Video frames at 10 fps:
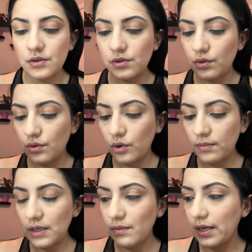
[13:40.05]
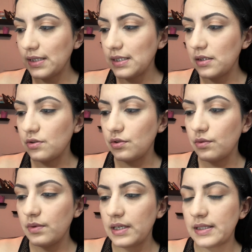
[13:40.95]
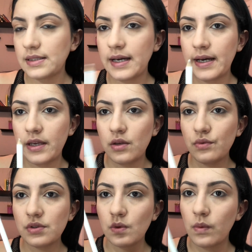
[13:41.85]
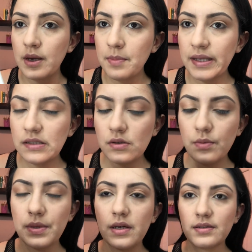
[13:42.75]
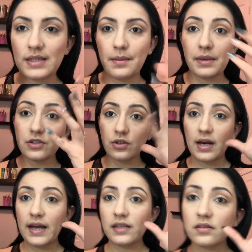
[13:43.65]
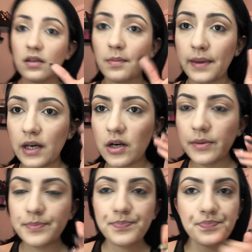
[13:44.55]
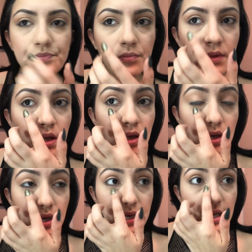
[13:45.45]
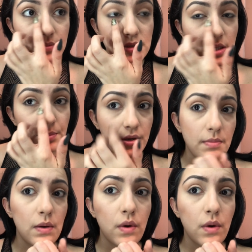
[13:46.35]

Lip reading: So normally what I tend to do is I use a white pencil because that makes your eyes look bigger, and I'm just gonna put on my